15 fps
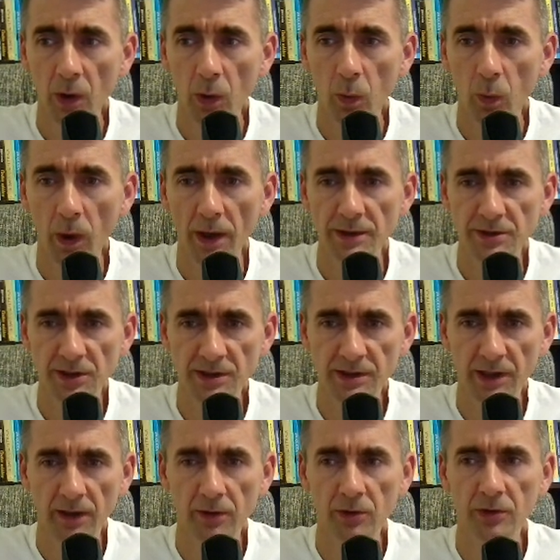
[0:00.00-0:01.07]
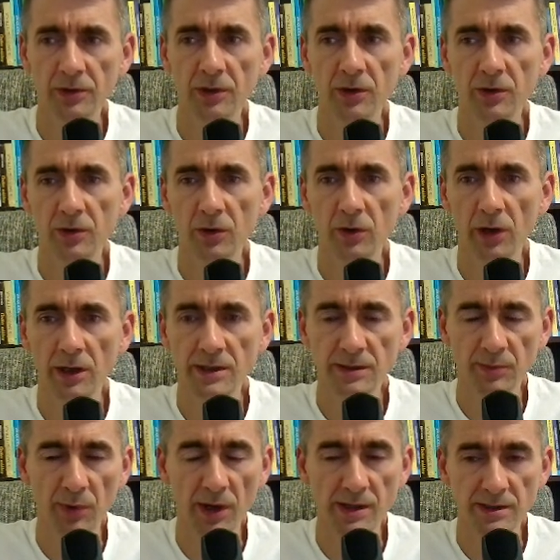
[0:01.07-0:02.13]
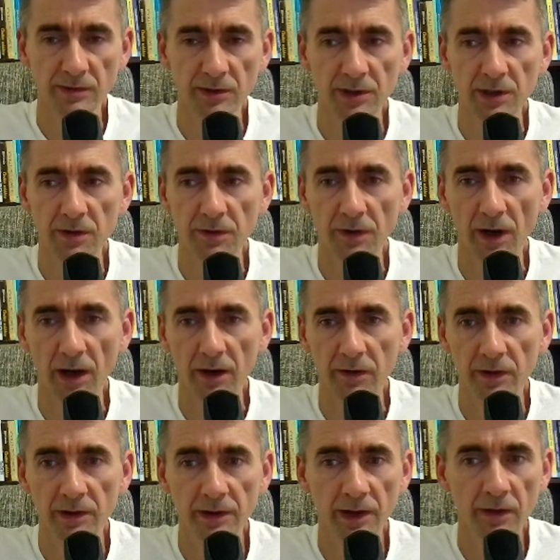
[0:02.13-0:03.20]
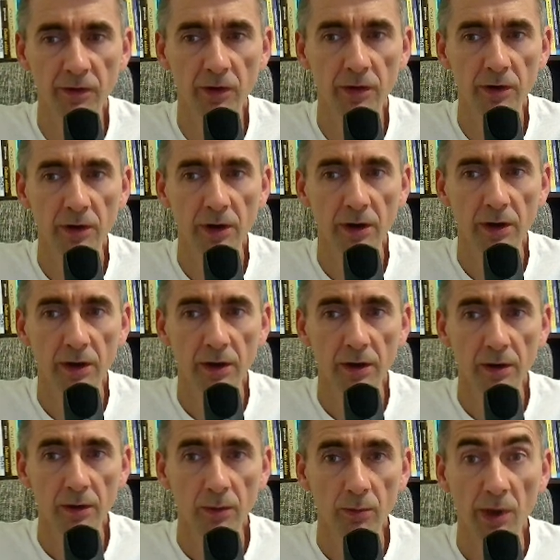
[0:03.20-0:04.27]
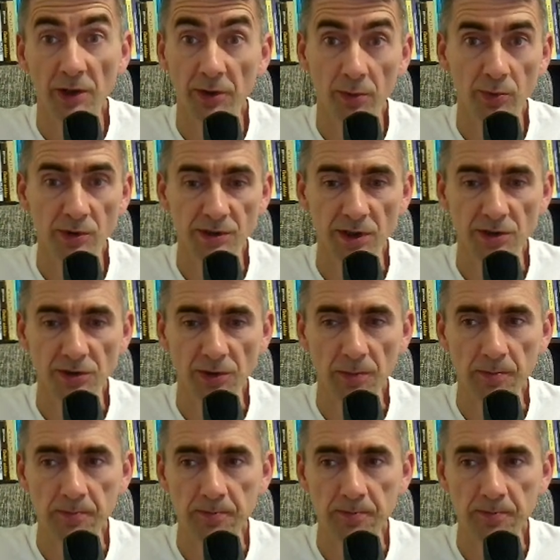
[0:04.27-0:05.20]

white just can continue to gain space with d5 and have a better position.